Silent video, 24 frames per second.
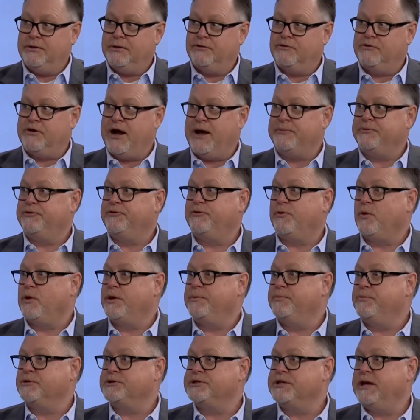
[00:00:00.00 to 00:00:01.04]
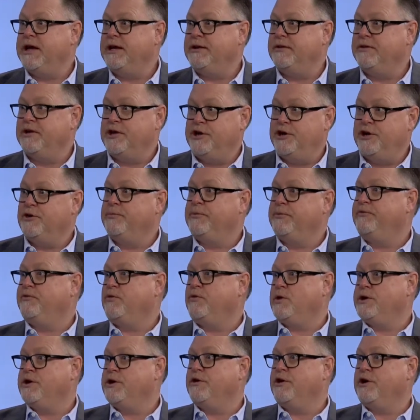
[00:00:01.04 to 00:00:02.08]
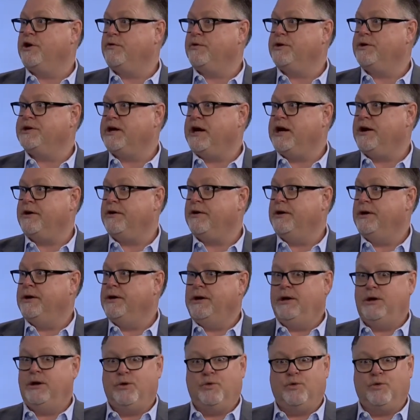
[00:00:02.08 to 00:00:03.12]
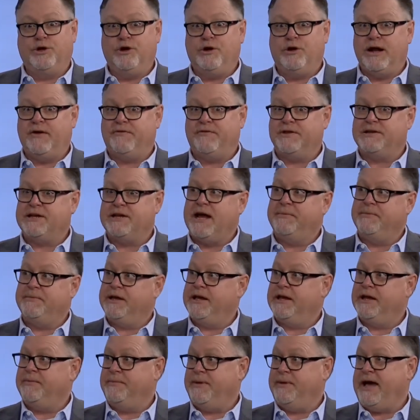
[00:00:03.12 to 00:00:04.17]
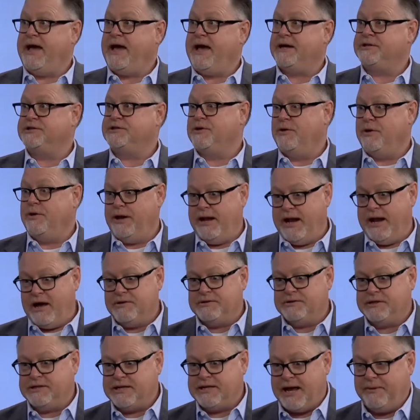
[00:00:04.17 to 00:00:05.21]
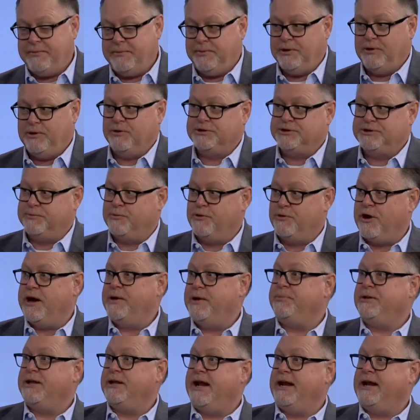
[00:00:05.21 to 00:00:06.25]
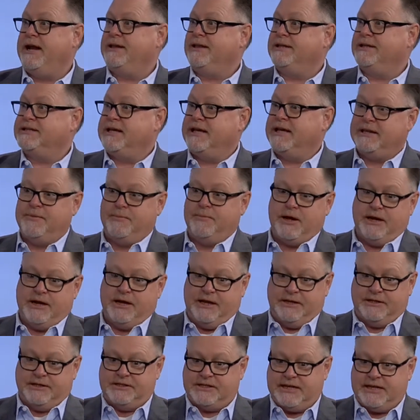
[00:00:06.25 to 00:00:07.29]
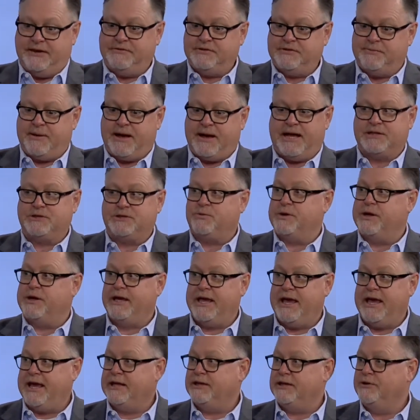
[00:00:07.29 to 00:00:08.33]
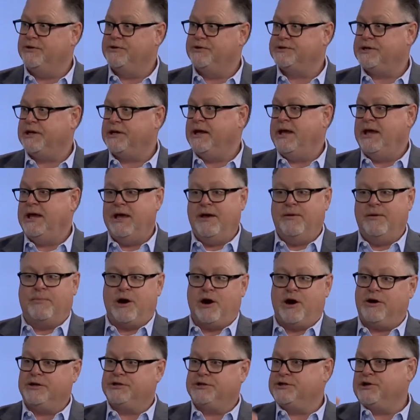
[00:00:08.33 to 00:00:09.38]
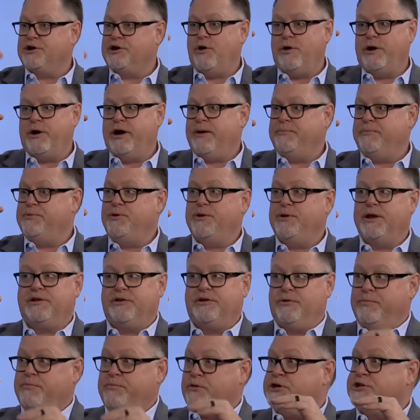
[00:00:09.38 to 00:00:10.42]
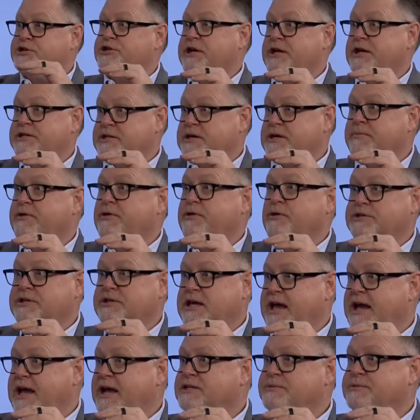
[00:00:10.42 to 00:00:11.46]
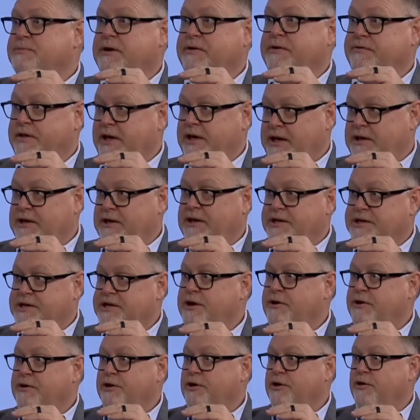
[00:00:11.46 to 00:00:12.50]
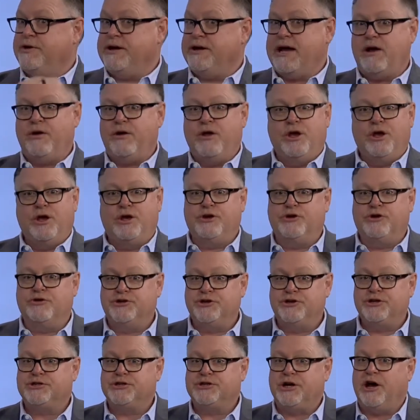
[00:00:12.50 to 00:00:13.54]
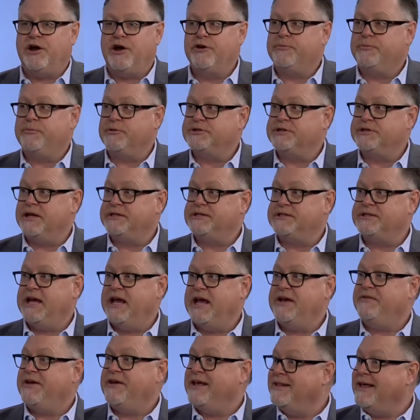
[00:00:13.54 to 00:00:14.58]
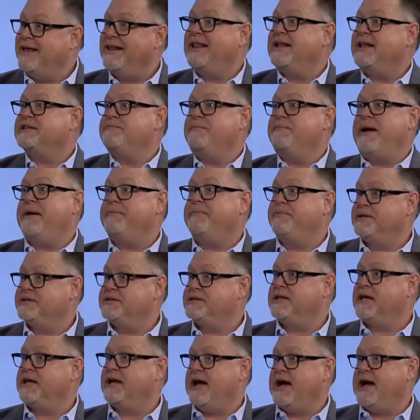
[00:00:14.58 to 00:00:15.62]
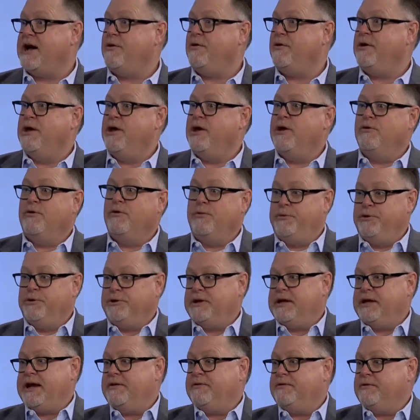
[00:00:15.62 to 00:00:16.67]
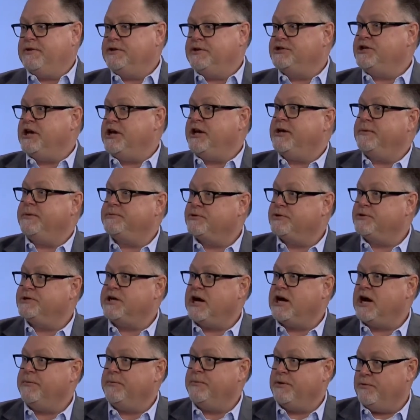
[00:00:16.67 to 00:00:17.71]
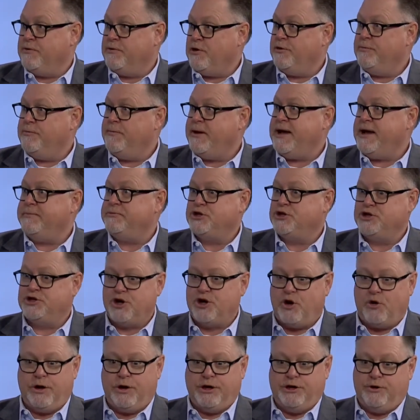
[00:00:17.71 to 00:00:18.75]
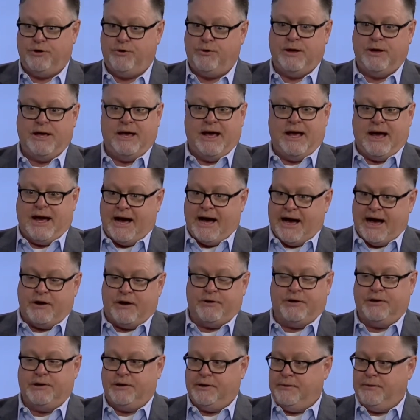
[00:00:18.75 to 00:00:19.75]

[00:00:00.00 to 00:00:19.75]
drops 40% the year before you're going to retire? Well, you don't have the time to get it back. So now's the time to be doing some great planning. Let's get the money in safe spots where you can't lose it. Markets are going up. You get to appreciate some of those gains, but if they continue to go down, you're just 100% safe. And then let's map this thing out. We'll put together the Jacobs Retirement Roadmap showing you how to